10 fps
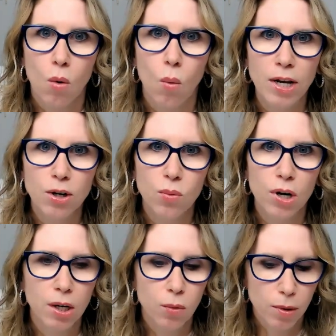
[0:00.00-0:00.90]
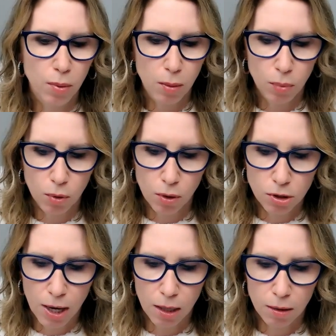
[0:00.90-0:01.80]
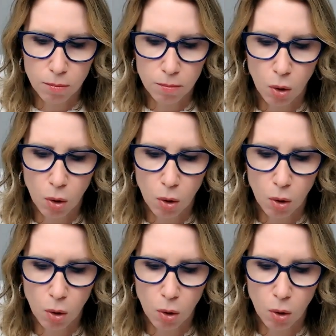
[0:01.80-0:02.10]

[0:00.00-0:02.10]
When you're working with people and